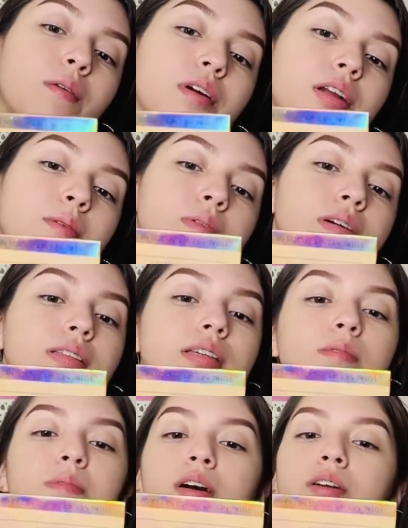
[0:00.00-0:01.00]
we're gonna put
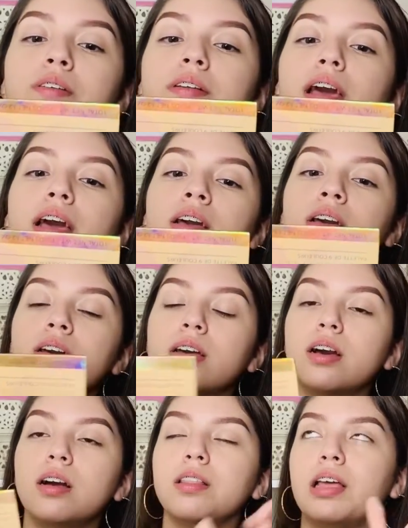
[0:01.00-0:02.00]
some on our neck,
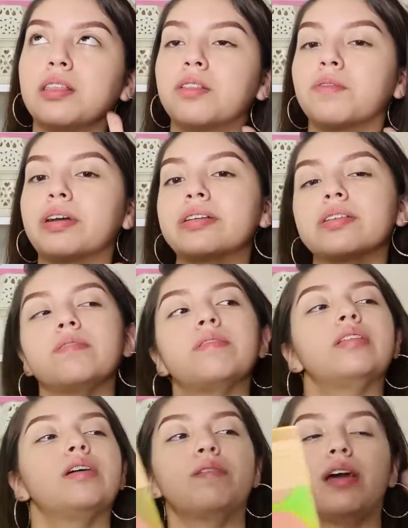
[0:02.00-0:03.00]
like the rest of
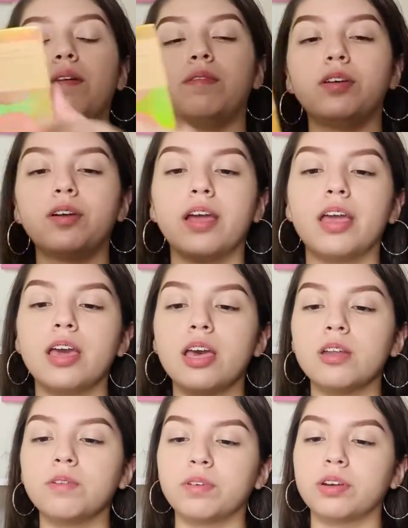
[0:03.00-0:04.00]
it that we have on our
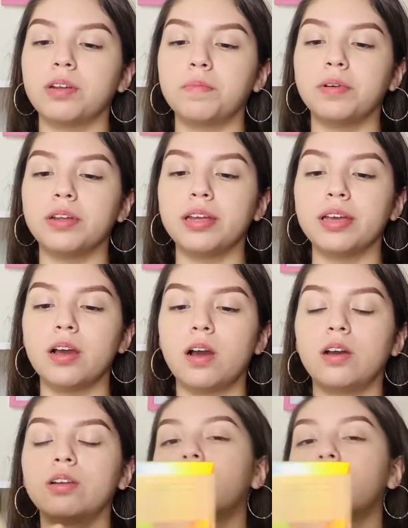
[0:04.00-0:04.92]
hand, we're gonna put it on